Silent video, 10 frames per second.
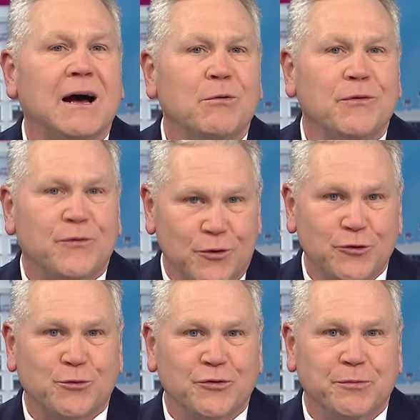our
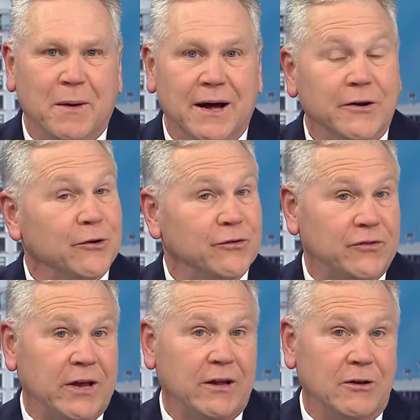first responders. Take a